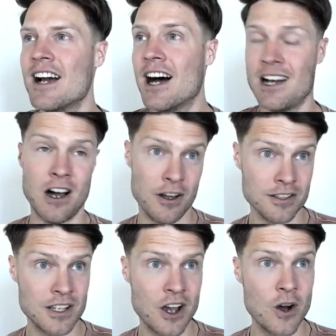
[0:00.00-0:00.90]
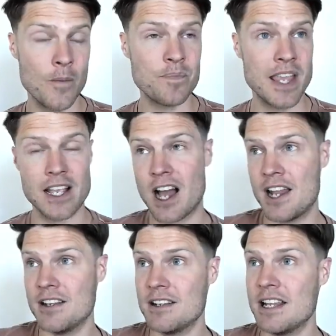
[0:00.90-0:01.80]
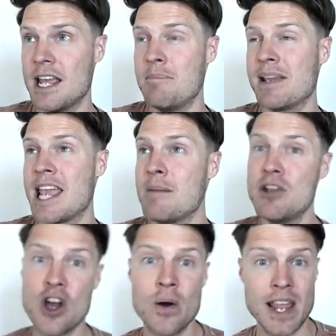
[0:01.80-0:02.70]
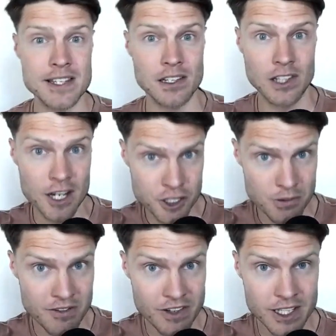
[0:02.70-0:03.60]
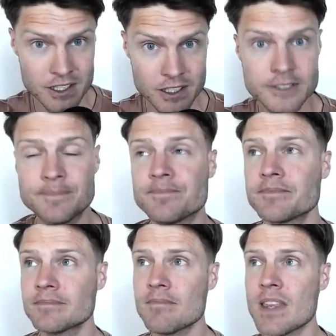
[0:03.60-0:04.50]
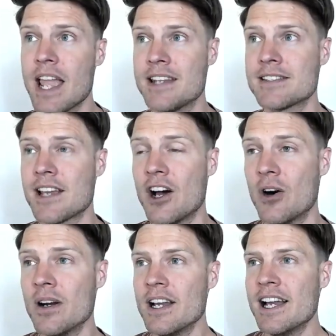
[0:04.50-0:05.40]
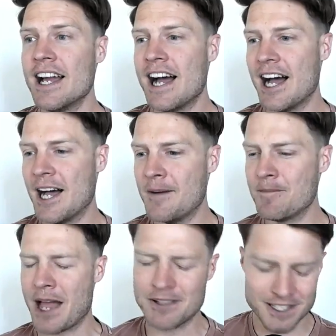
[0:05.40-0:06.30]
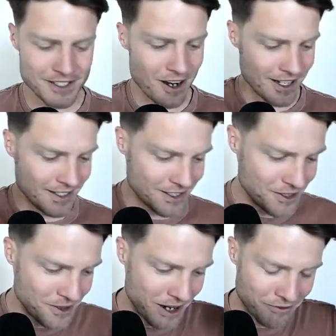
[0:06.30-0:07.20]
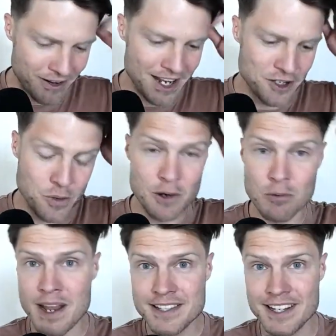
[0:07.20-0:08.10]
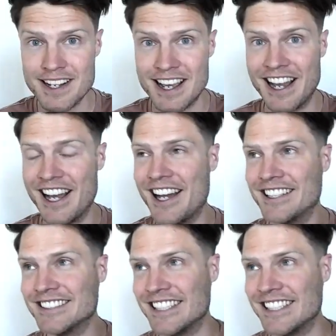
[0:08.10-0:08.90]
Also, it became known as a luxury vehicle. And so I was just talking to a friend who had rented a